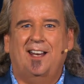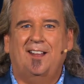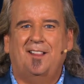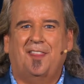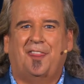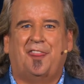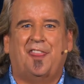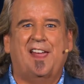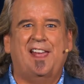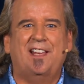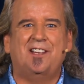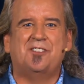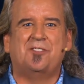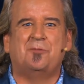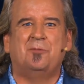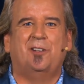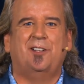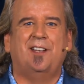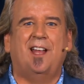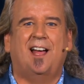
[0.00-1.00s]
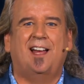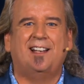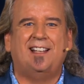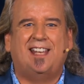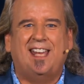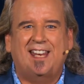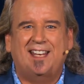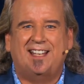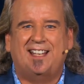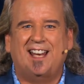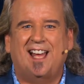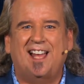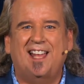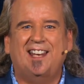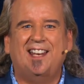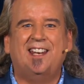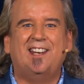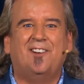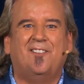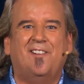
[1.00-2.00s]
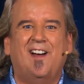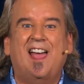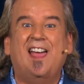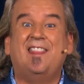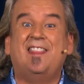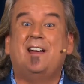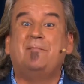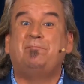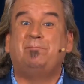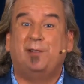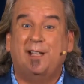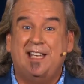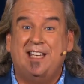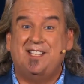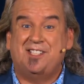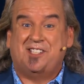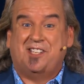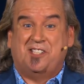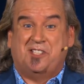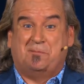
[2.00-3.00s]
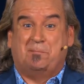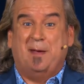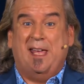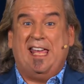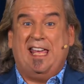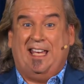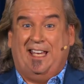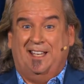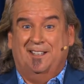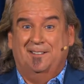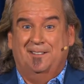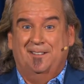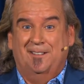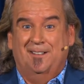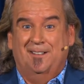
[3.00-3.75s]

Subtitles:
it, things will not get done in a way that pleases me.